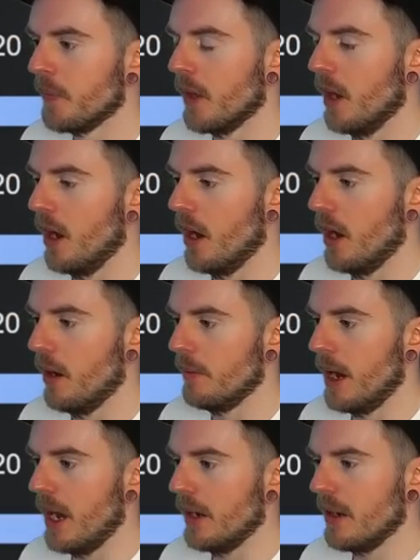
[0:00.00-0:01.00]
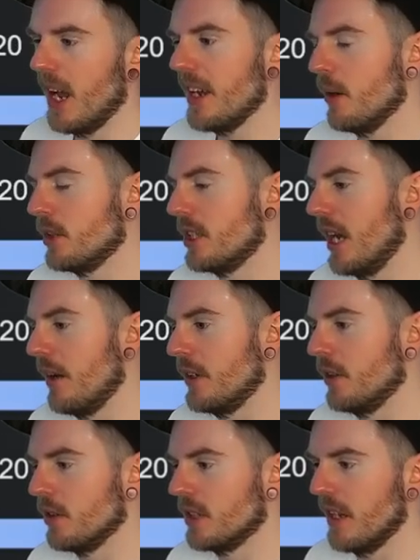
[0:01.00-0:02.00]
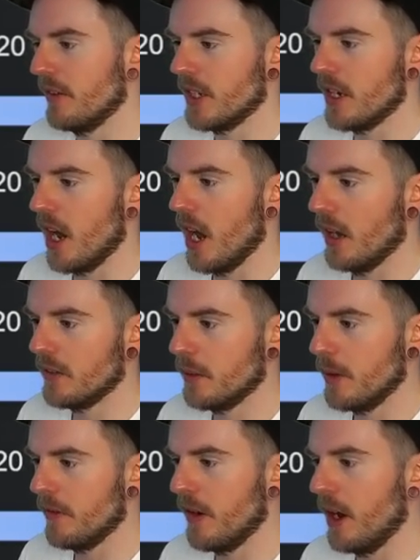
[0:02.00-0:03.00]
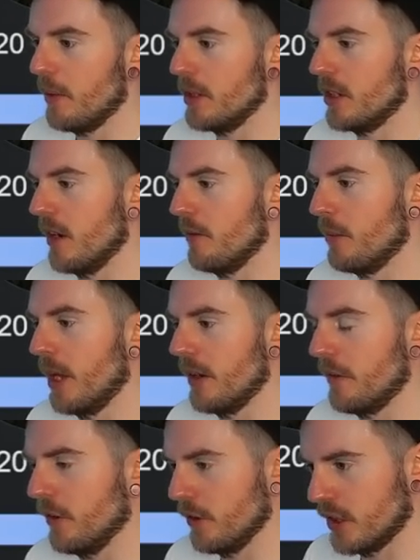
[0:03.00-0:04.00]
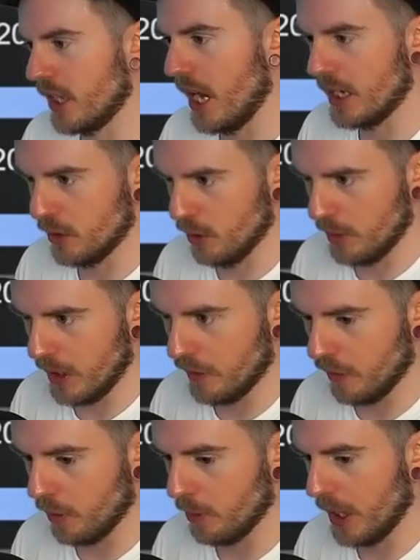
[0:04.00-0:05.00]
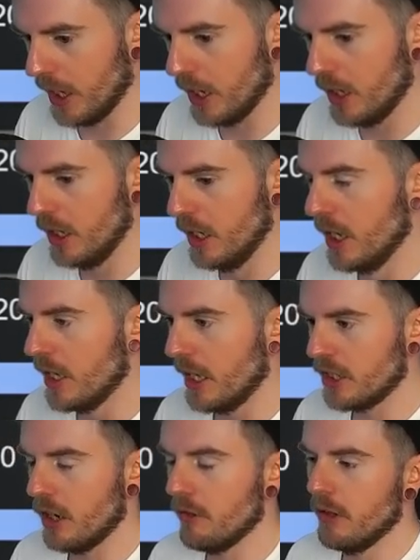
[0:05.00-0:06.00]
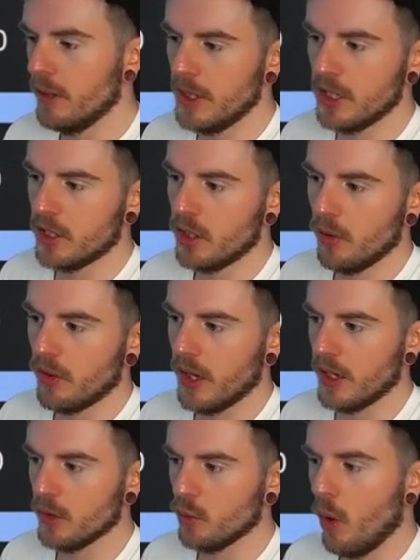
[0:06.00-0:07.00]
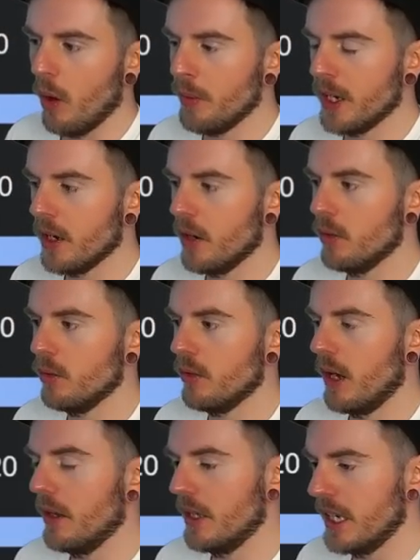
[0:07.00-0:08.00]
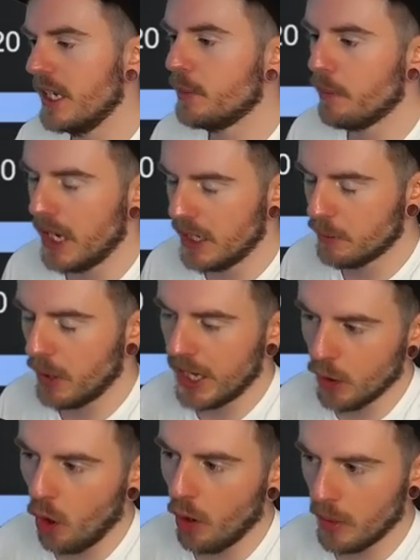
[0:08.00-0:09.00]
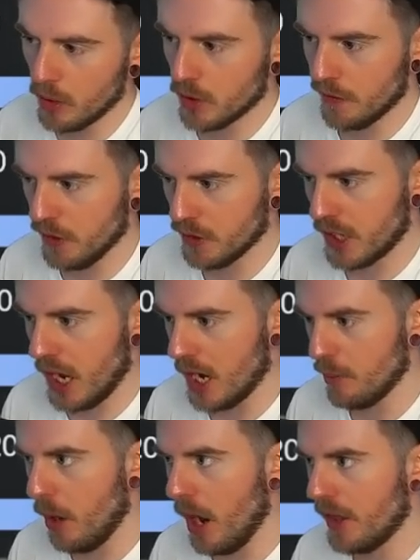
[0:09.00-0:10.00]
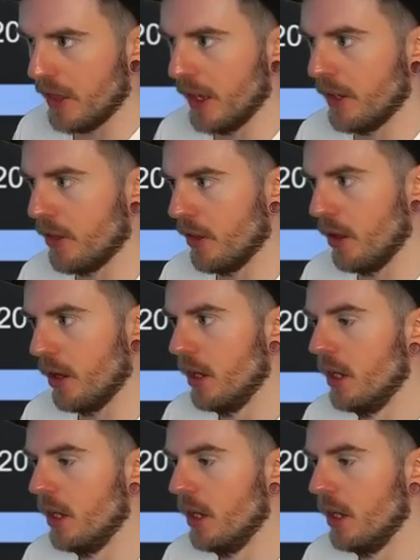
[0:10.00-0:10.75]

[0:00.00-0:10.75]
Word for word: Um, I, I go seven or seven and a half to be fair, but he's not even playing a full stack, so he'll be a fun player. That generally means two things. One, we can go, uh, he's, he's playing almost a full stack, but I think that